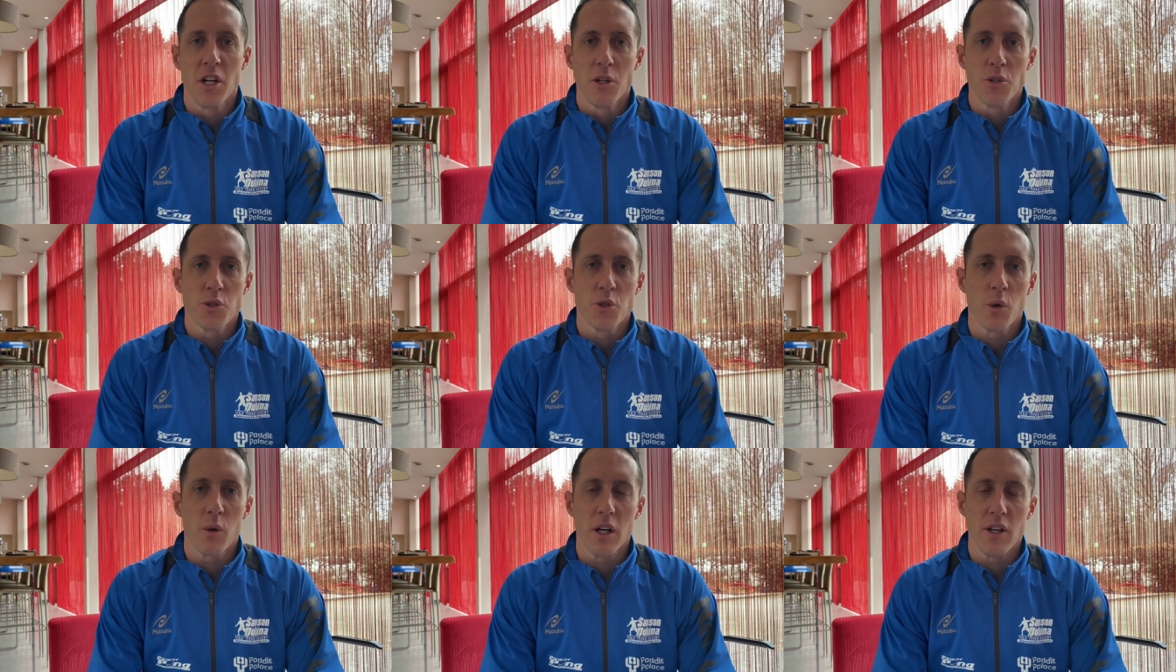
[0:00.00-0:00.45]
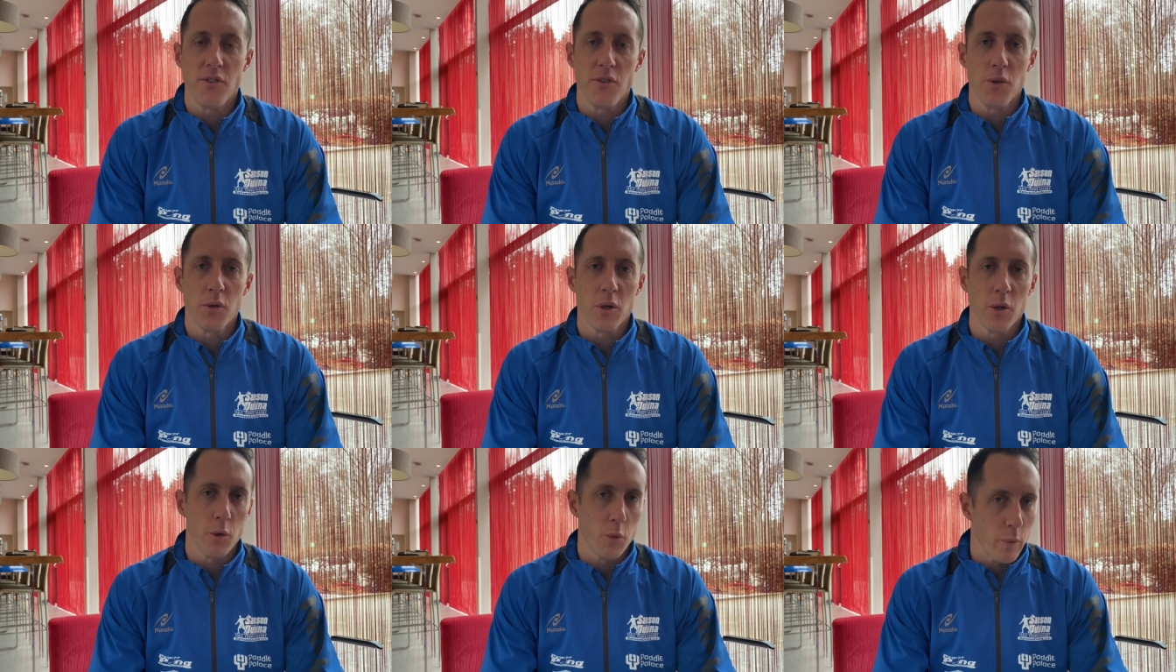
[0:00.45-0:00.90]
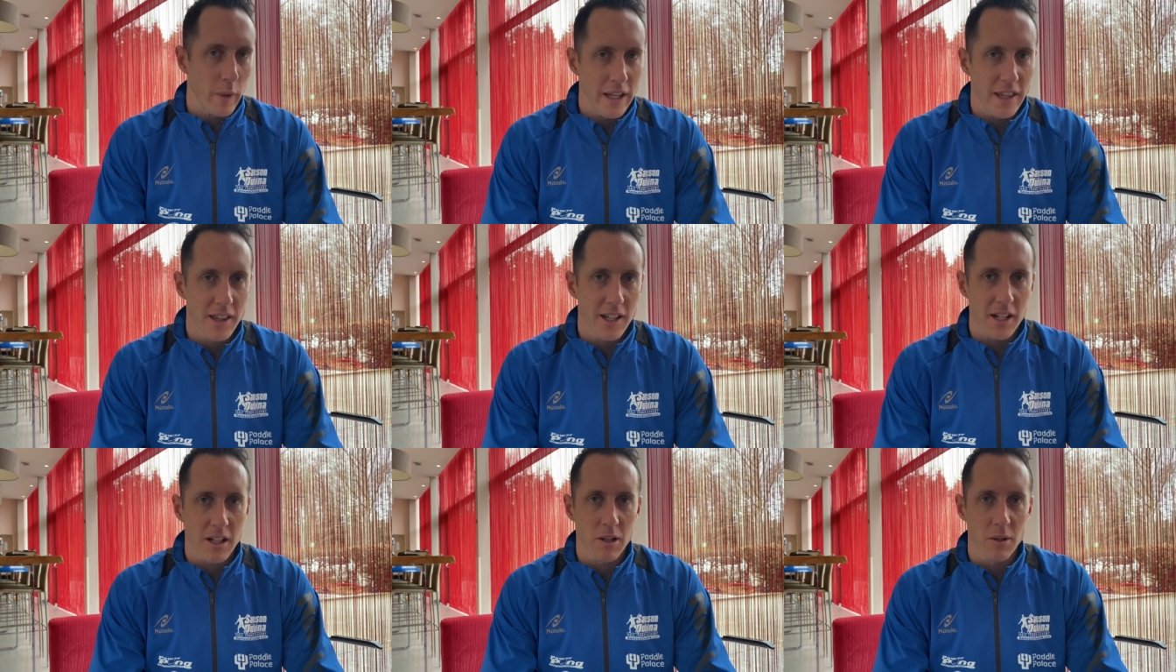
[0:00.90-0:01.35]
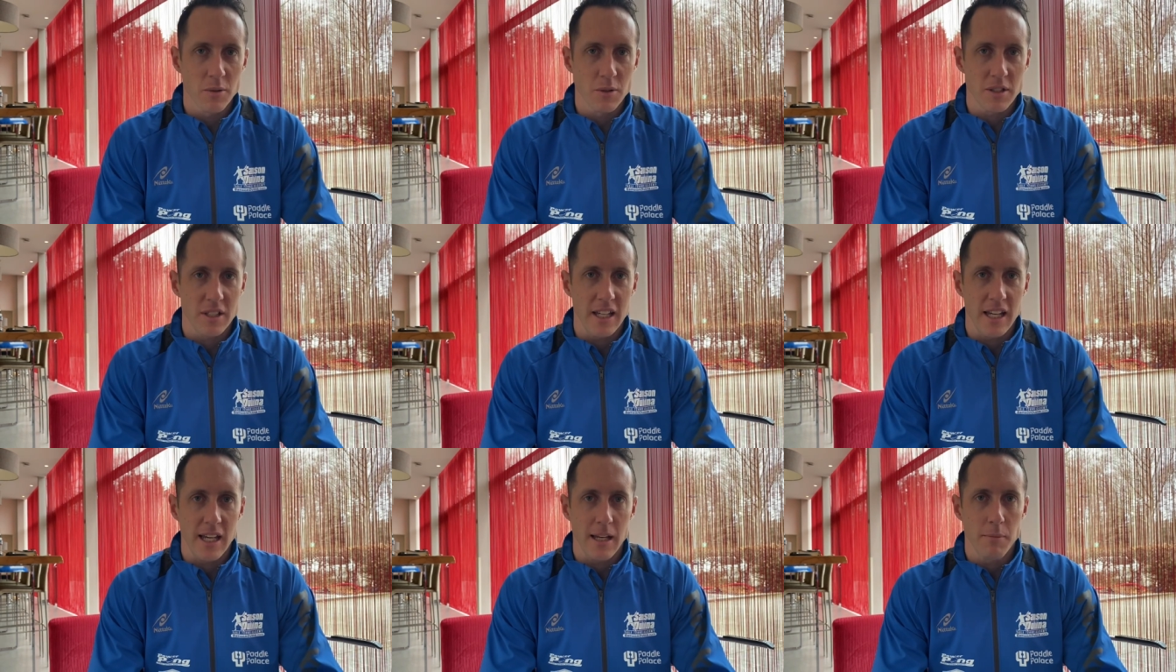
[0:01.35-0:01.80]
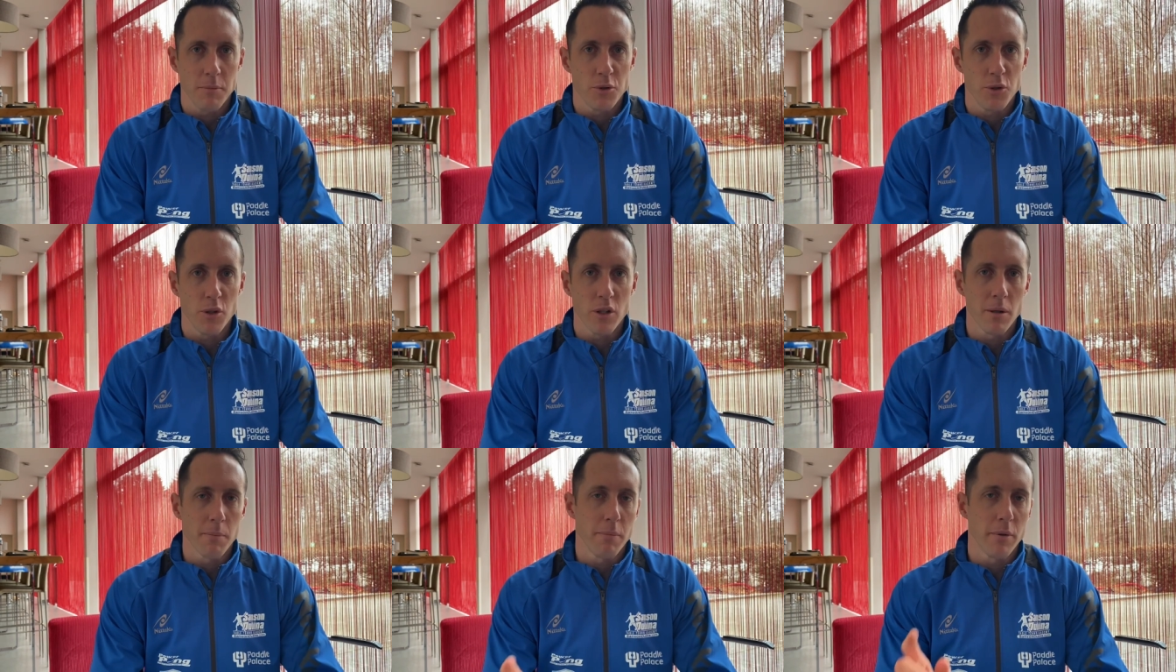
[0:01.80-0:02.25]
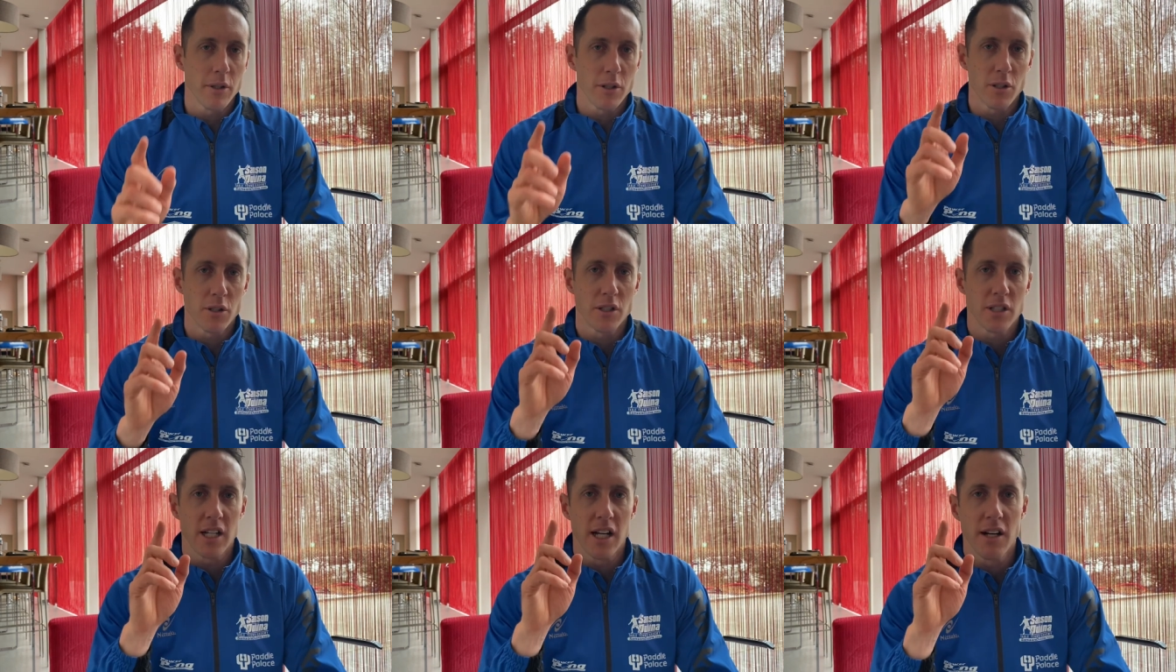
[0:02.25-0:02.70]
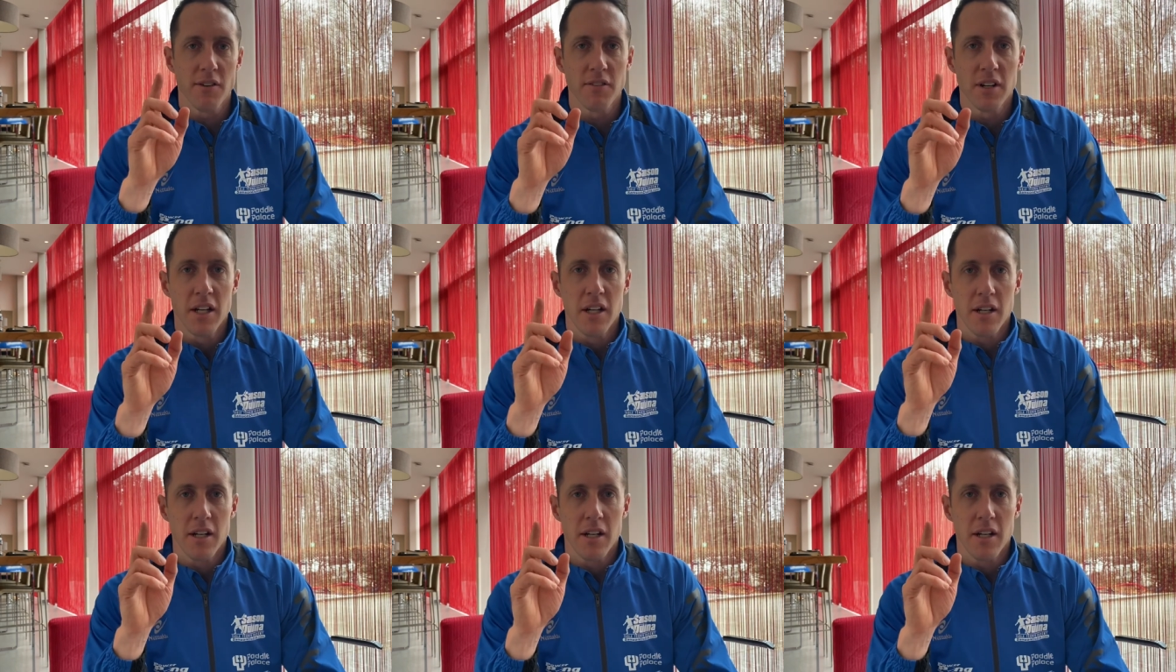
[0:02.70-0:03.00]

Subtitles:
So if you can win the close games, you can put yourself